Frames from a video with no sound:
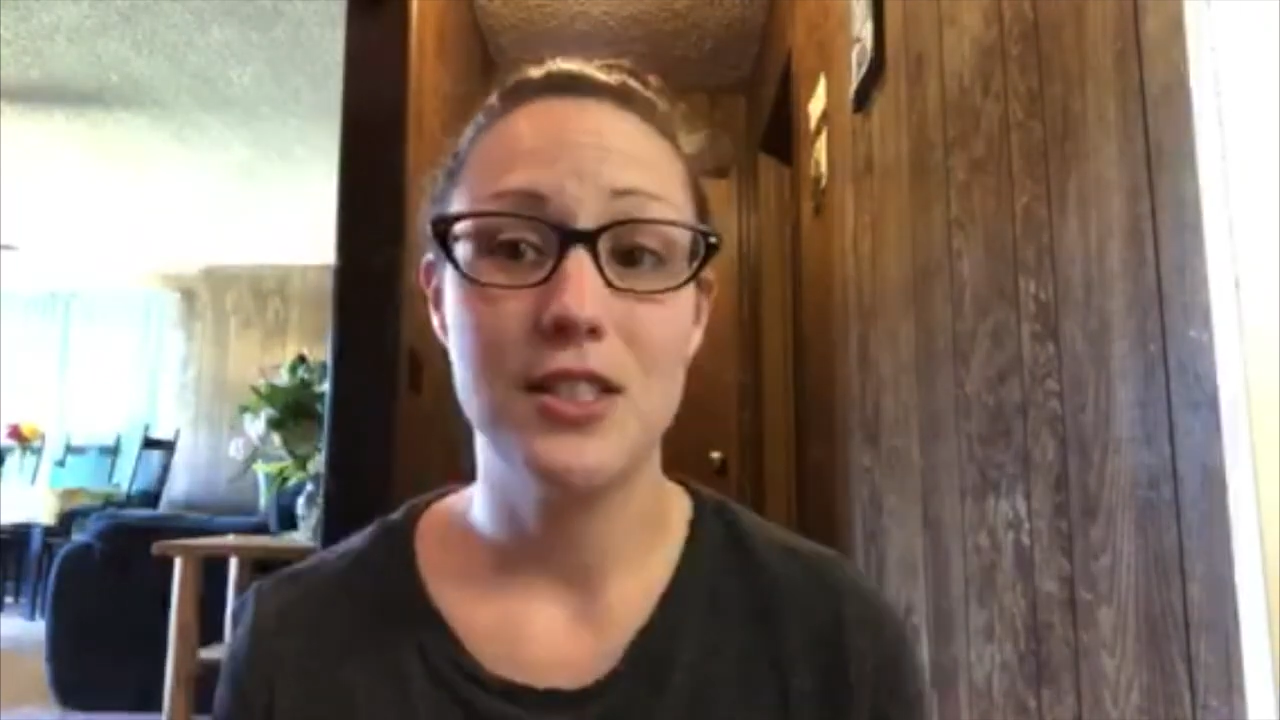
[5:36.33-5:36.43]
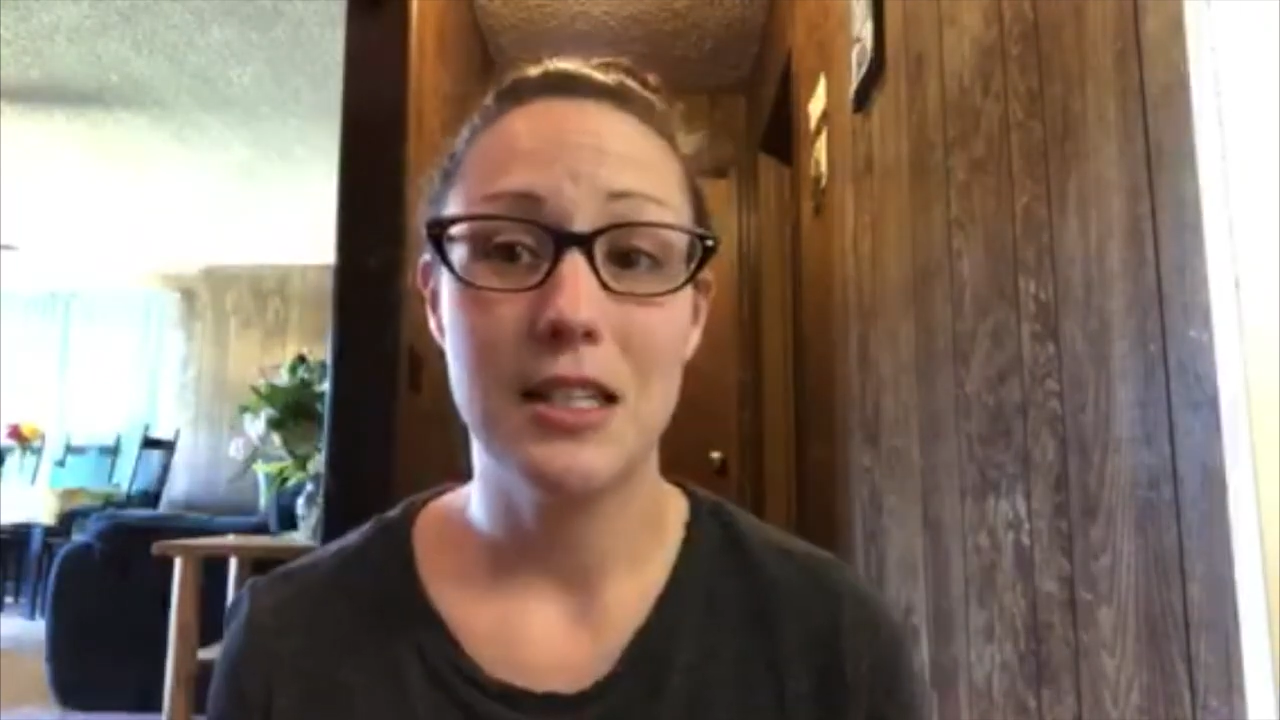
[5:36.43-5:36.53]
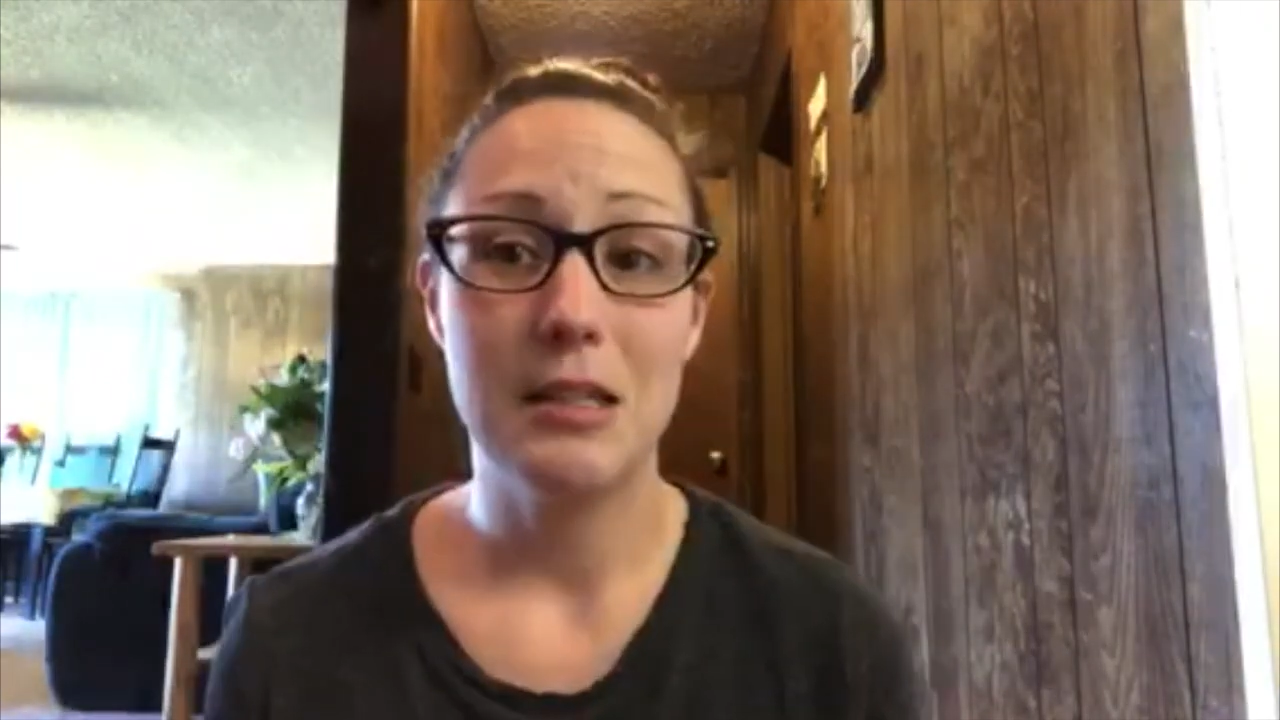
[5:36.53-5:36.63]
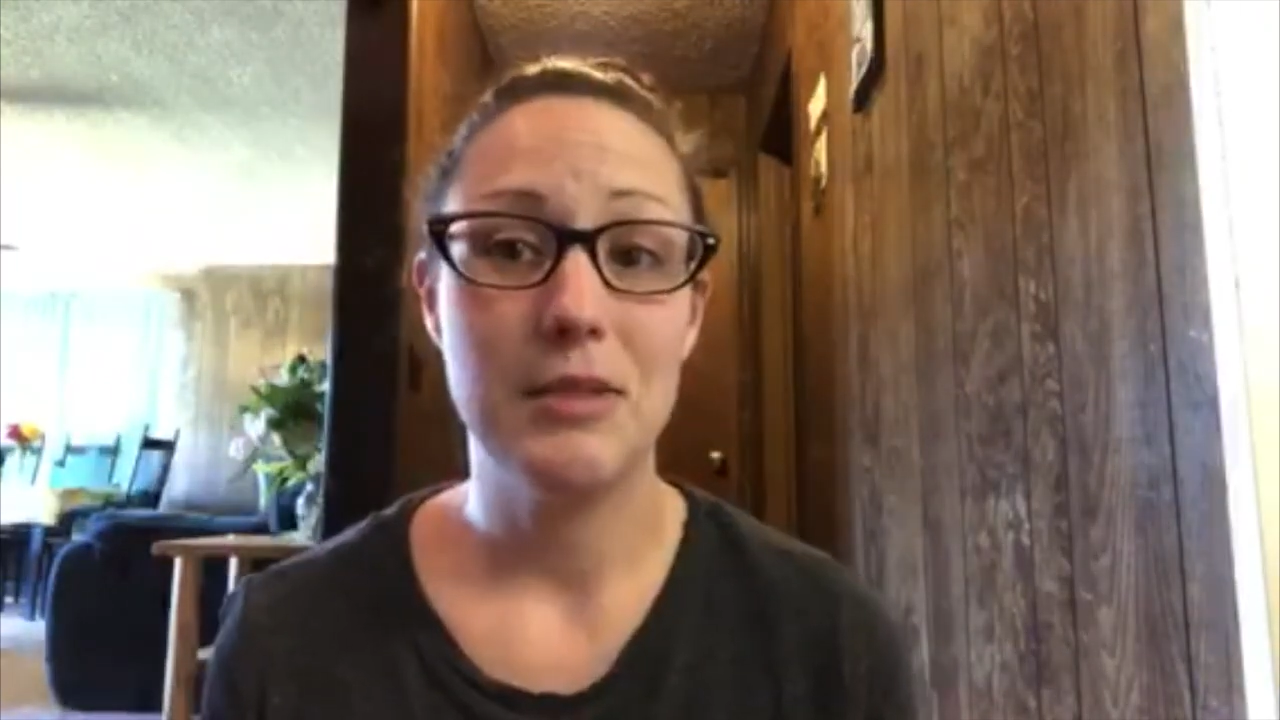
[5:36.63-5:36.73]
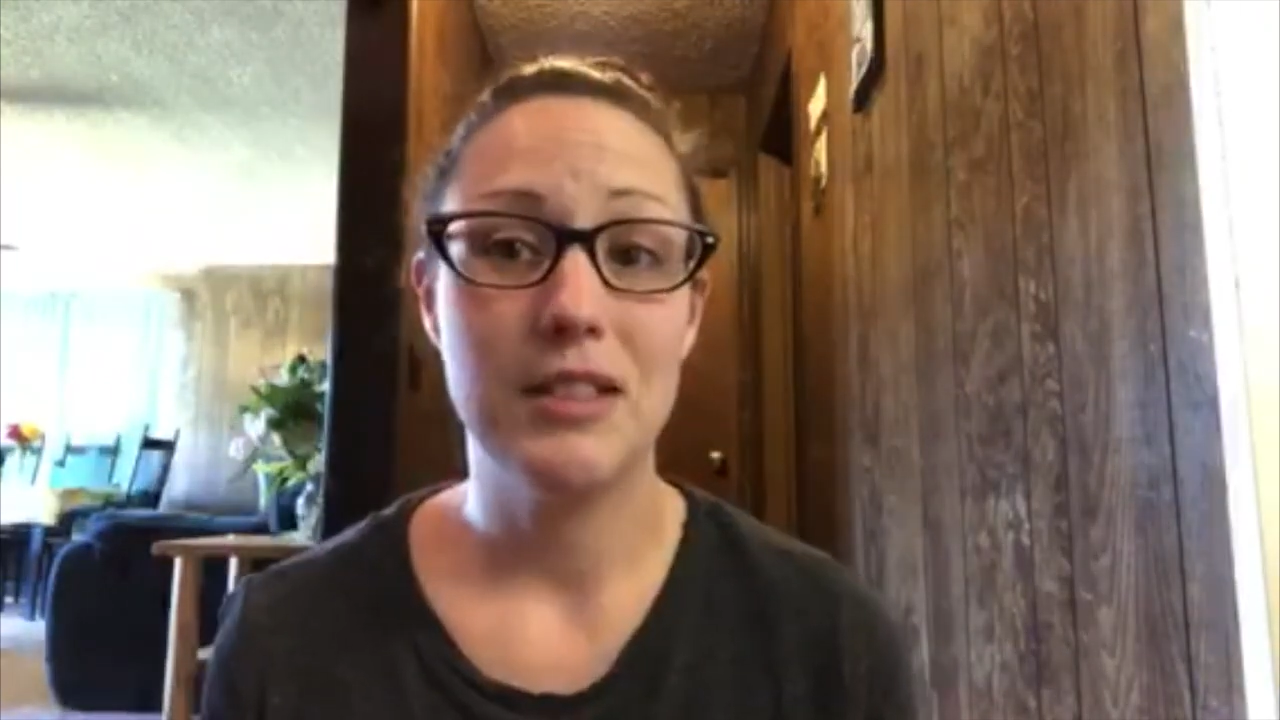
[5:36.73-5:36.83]

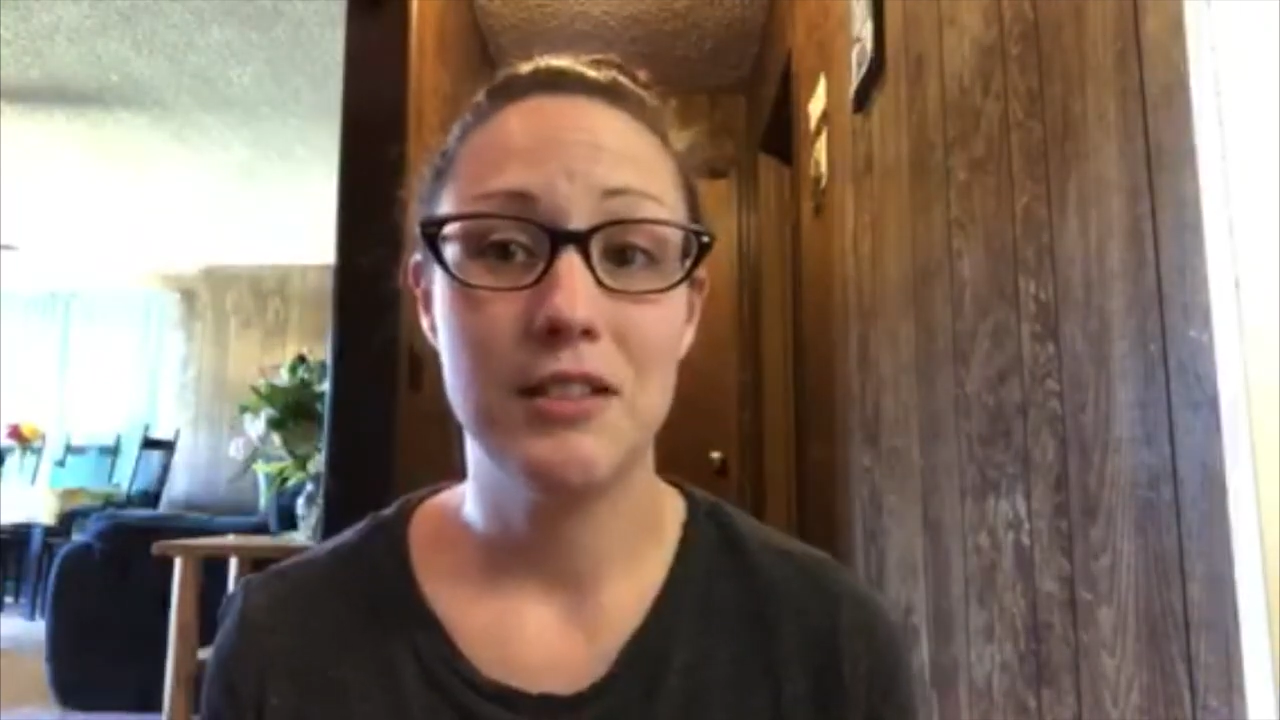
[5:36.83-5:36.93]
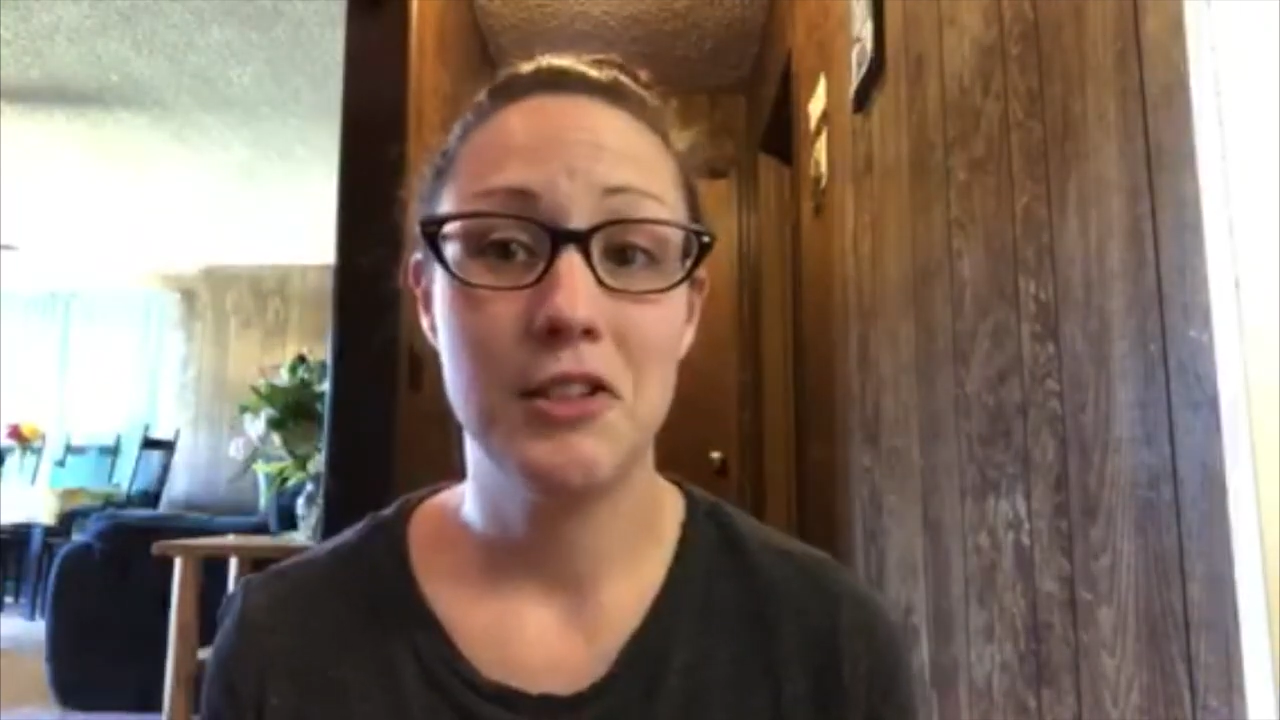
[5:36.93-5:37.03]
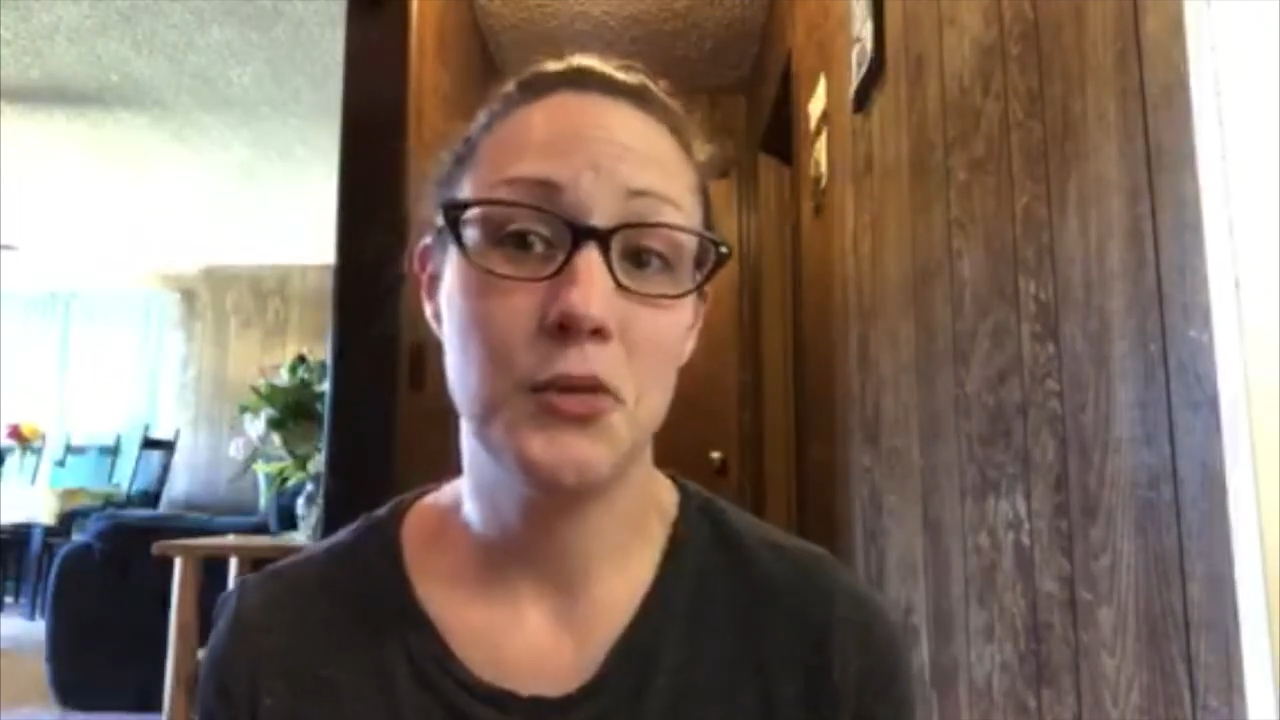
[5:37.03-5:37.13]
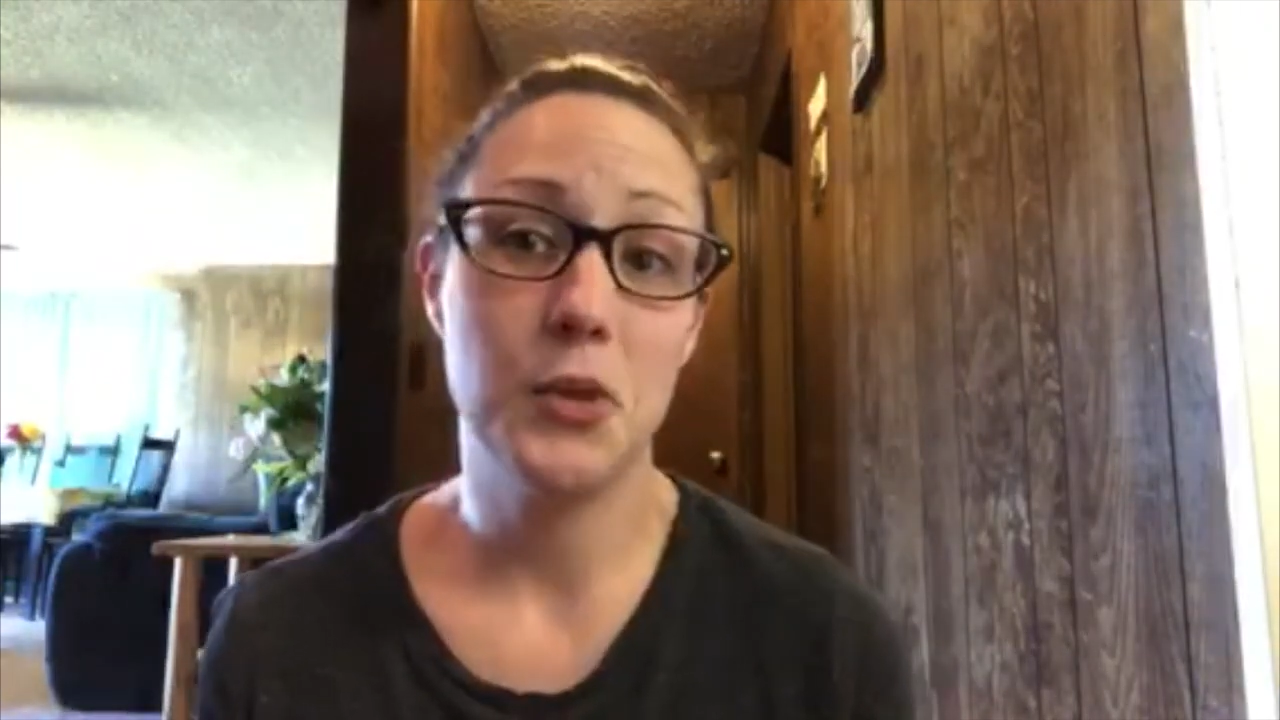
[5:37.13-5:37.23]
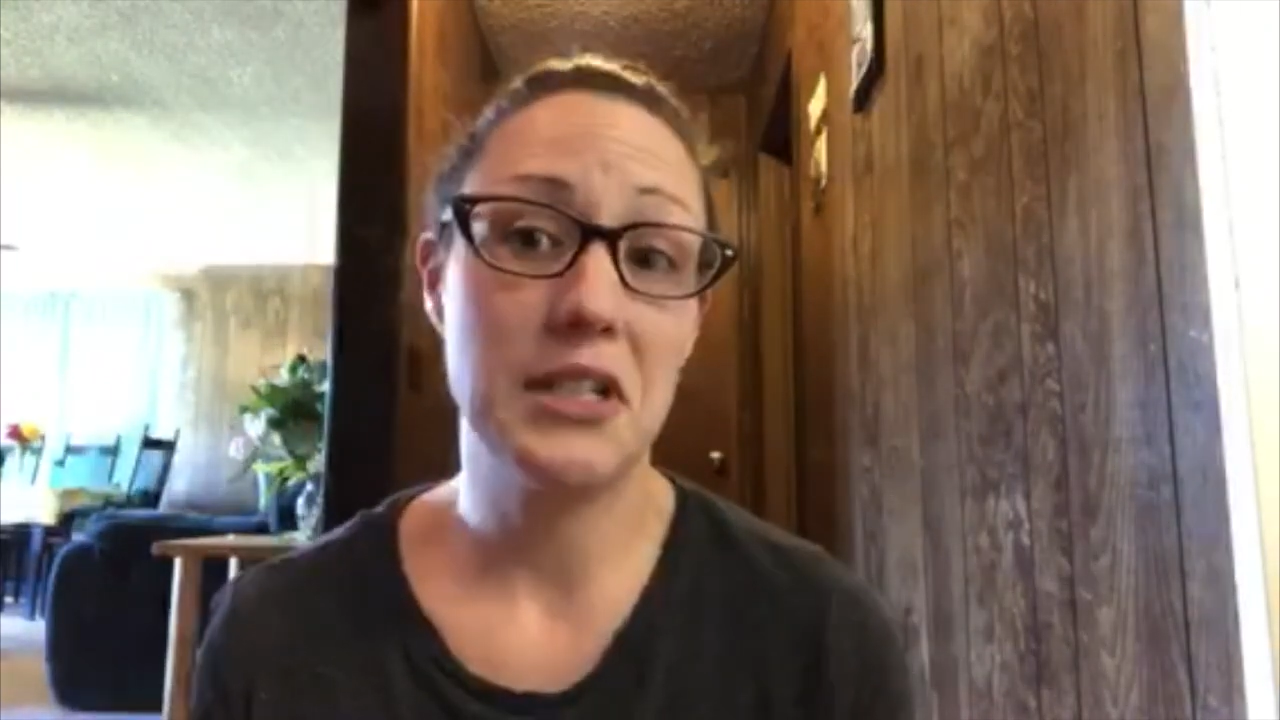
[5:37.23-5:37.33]
time in
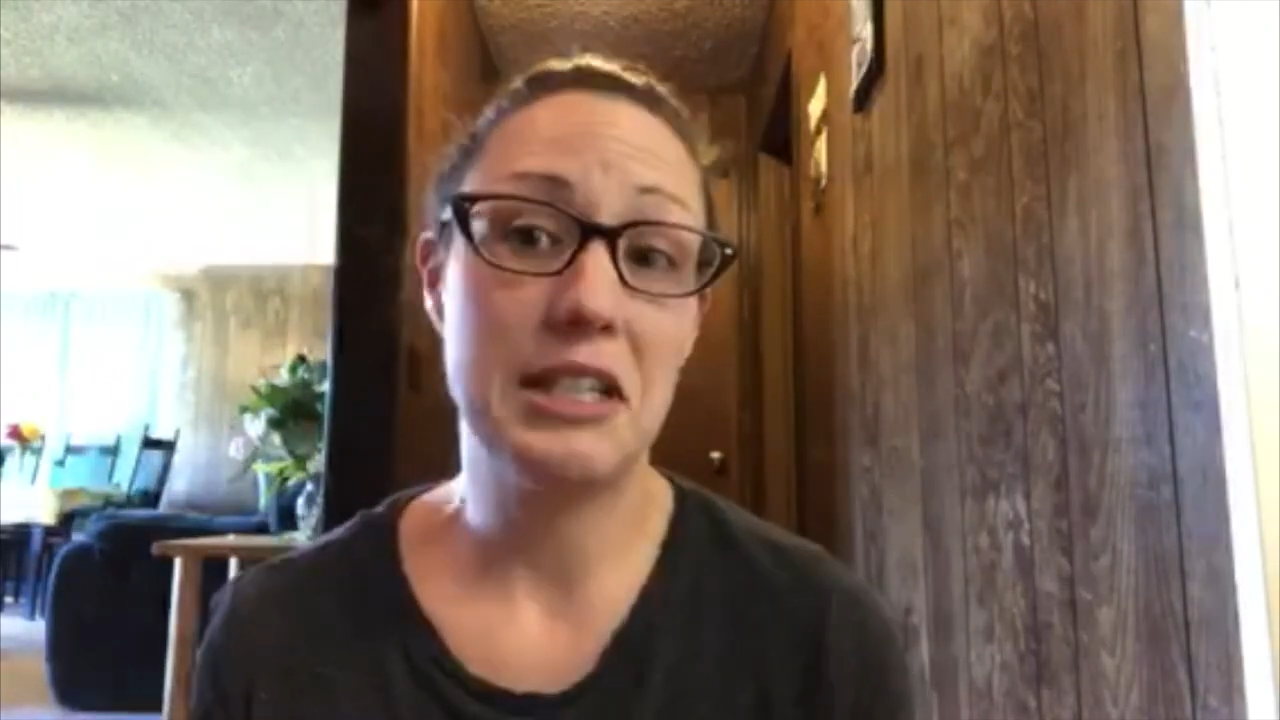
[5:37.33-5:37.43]
4